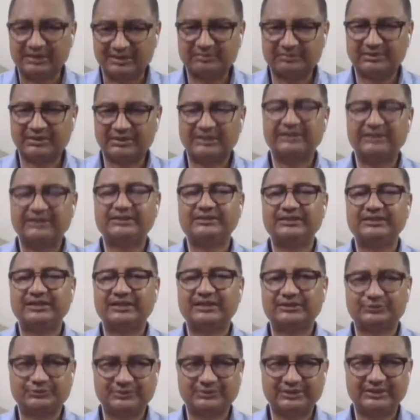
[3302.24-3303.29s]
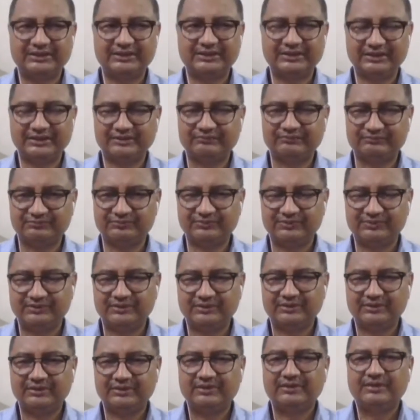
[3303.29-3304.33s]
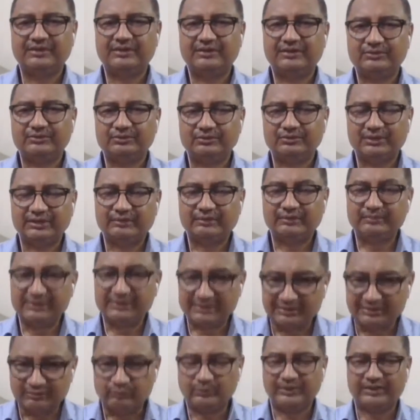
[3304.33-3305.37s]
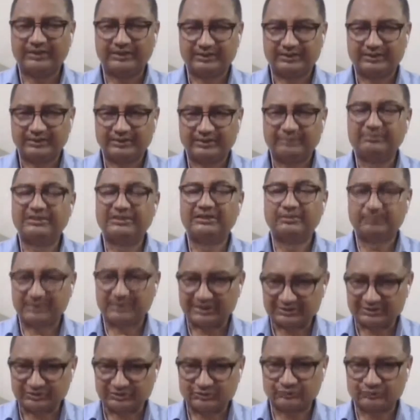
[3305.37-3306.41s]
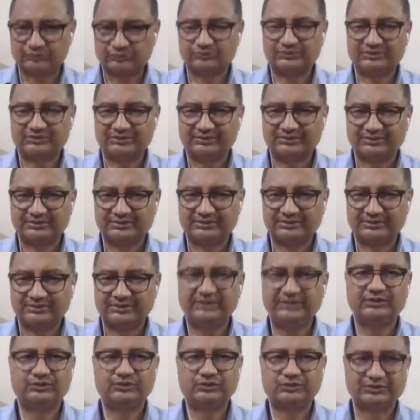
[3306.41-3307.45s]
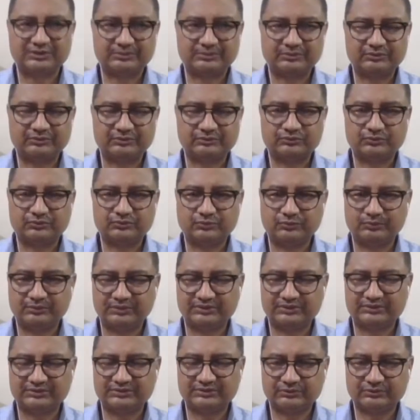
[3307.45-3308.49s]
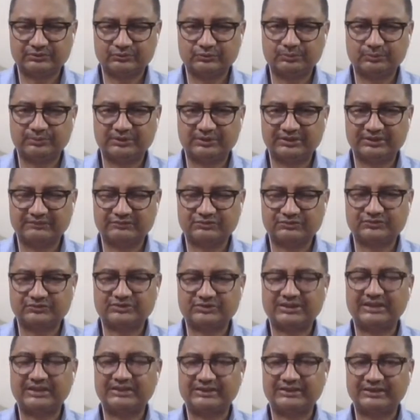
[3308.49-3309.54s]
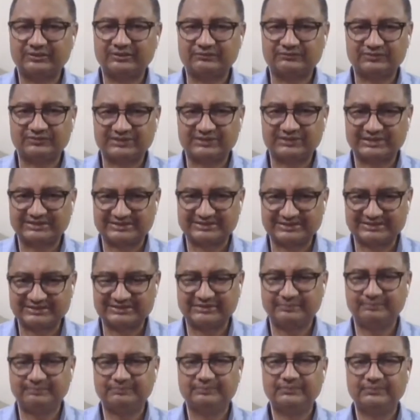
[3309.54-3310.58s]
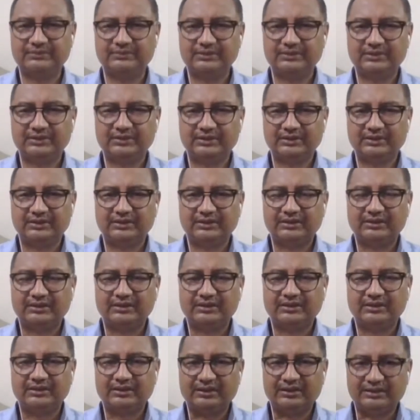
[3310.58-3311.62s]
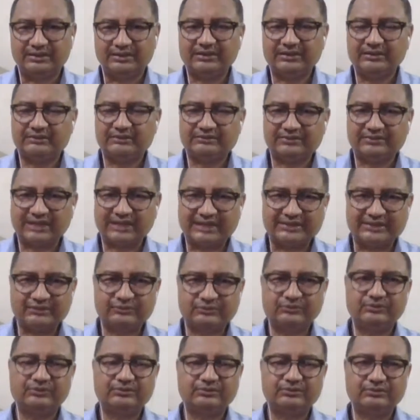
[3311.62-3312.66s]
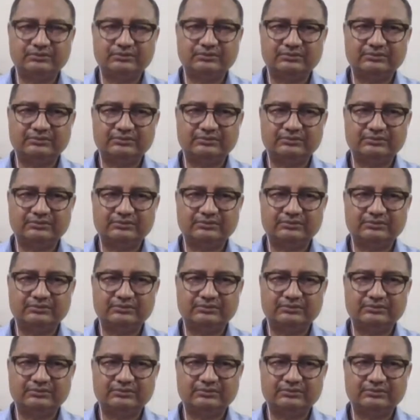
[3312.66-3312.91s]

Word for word: mahatma gandhi actually gave you know a middle way a middle path so to say he talked about cooperative cooperative society of trusteeship uh, he tried to you know